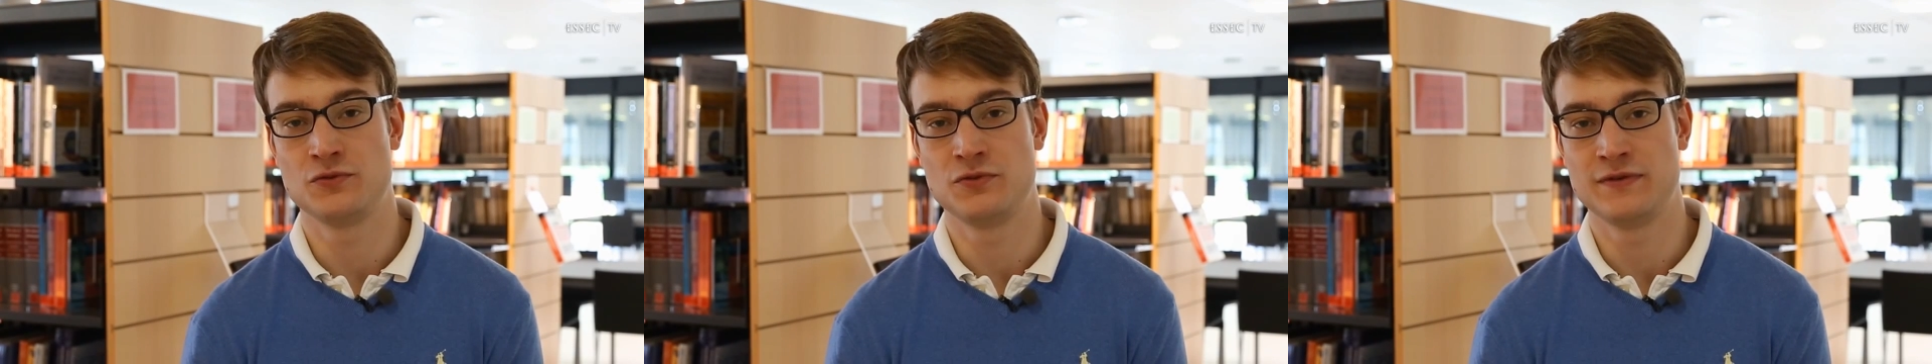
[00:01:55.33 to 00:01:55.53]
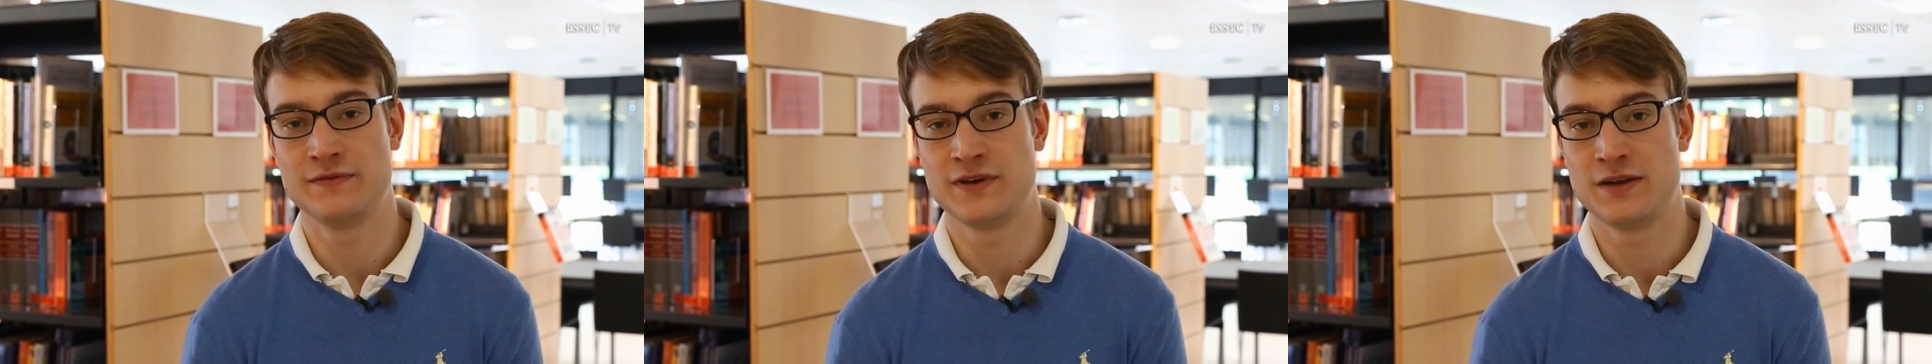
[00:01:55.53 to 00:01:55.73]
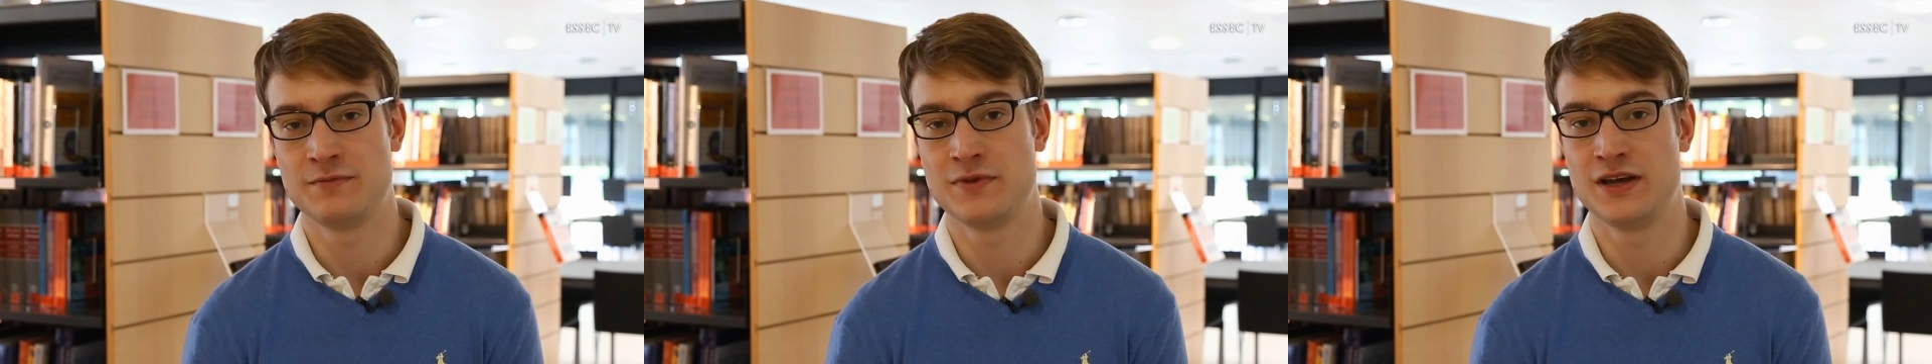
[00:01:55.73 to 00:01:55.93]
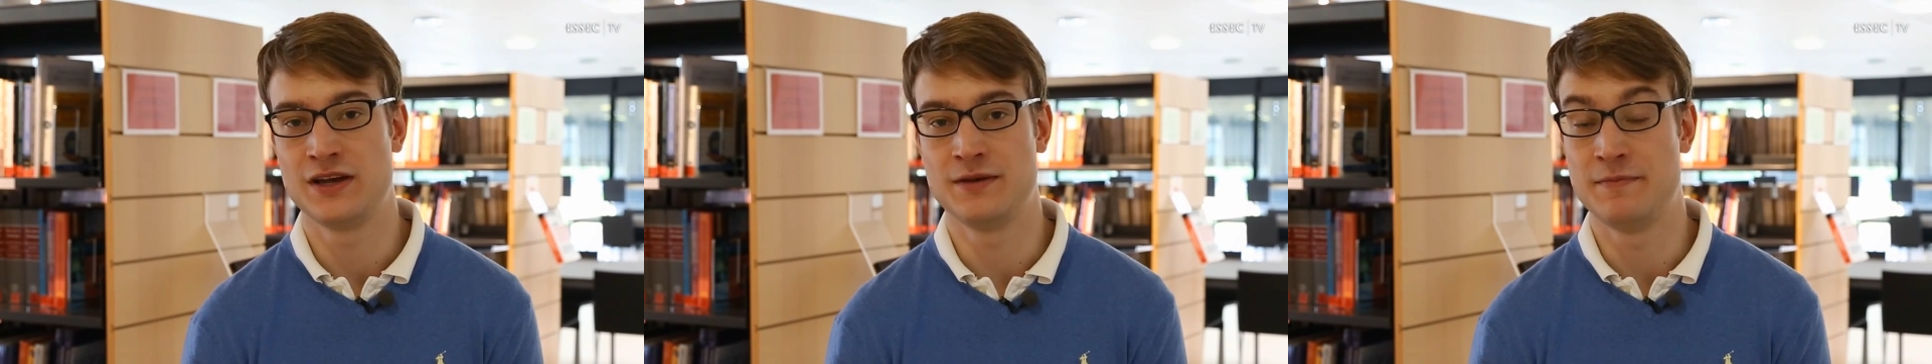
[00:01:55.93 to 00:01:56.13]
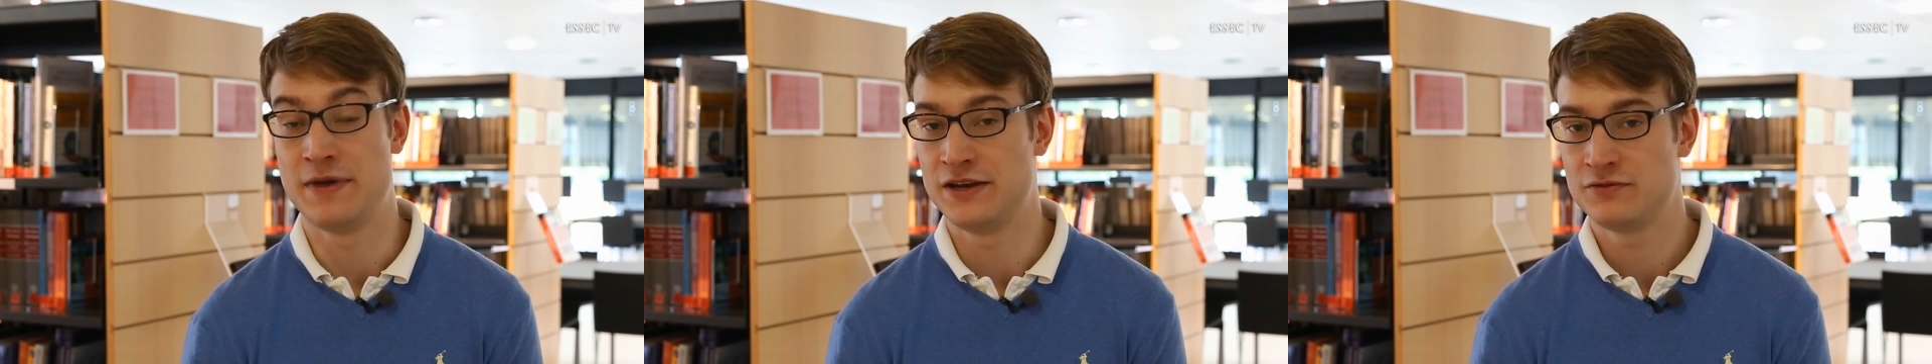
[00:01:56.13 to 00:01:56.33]
refine
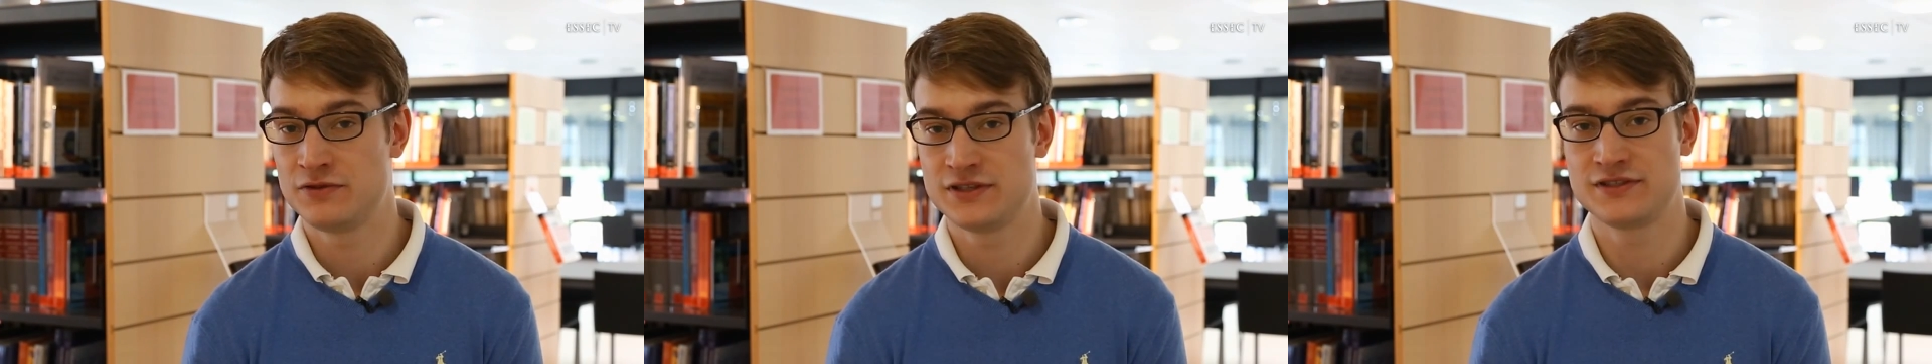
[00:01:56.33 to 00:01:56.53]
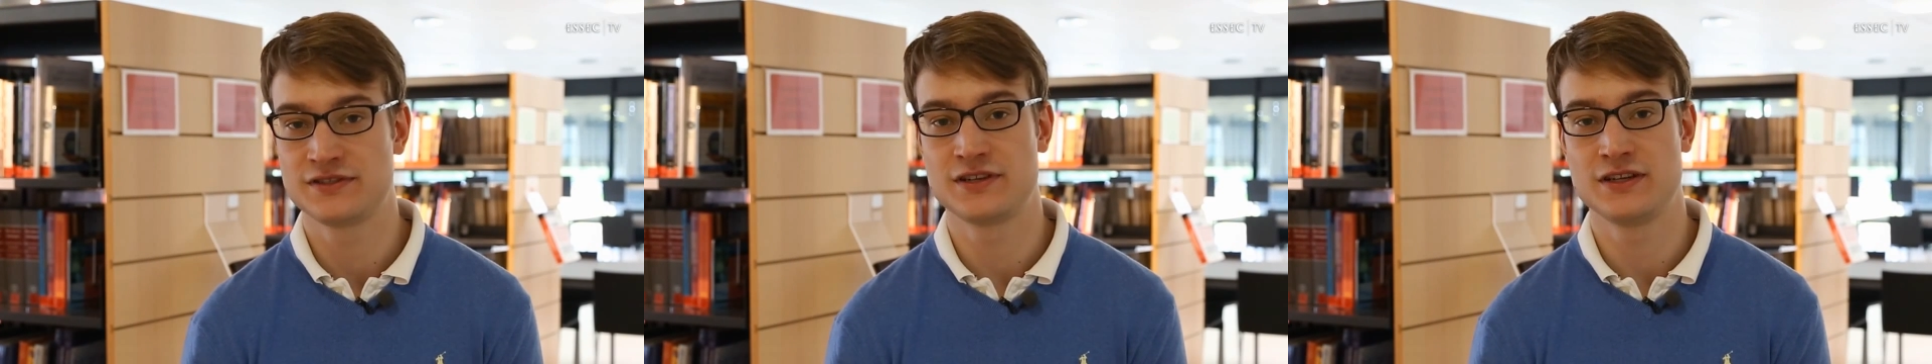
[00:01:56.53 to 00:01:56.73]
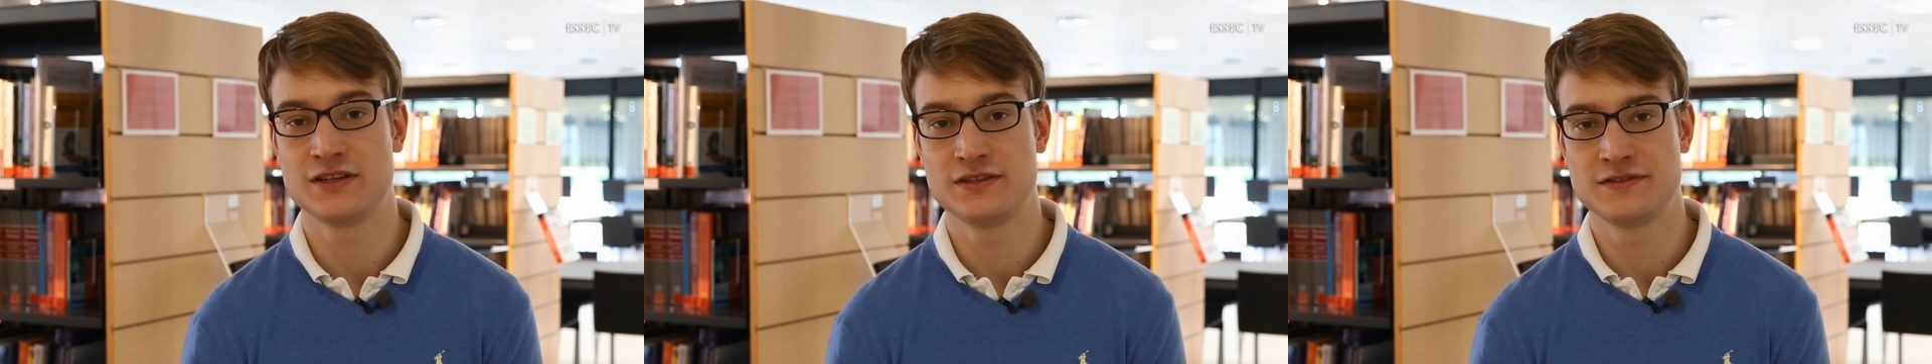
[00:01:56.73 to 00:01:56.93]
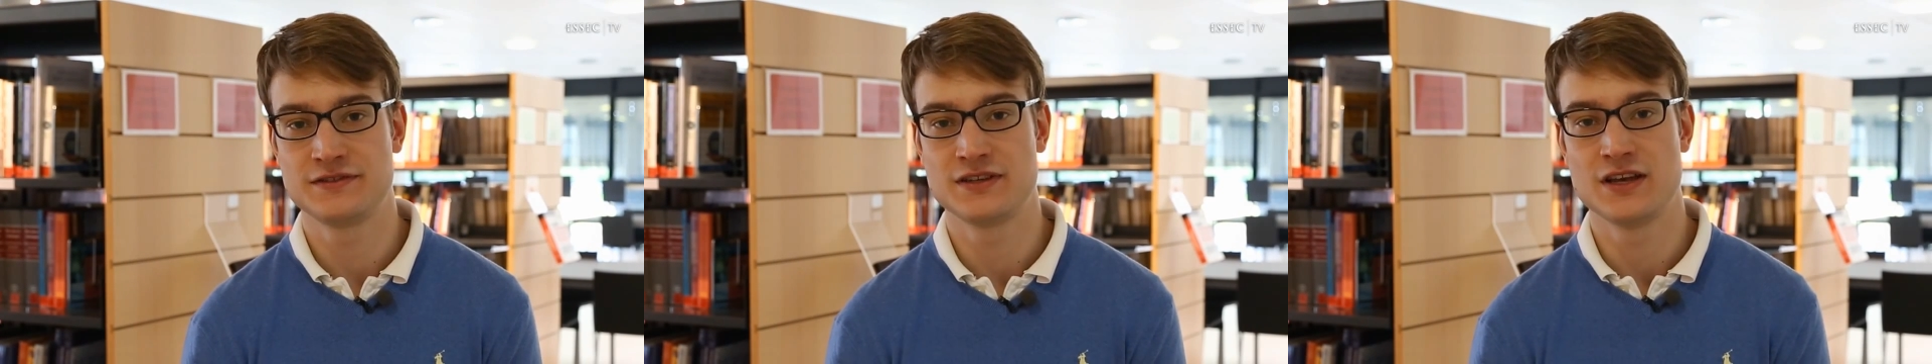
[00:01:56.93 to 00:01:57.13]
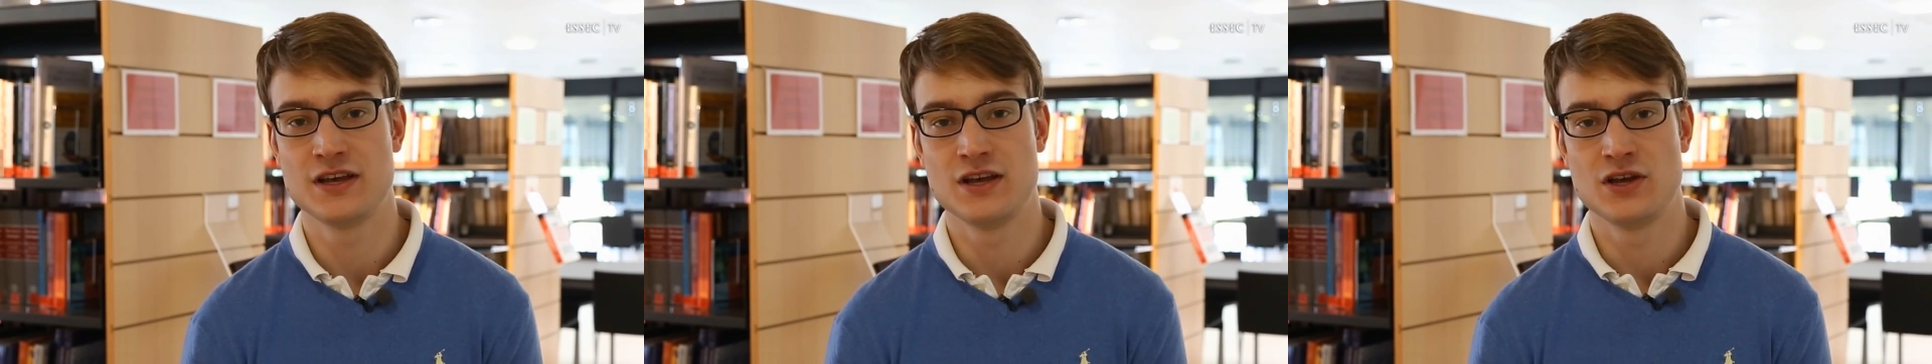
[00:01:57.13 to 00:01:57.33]
my Mandarin skills.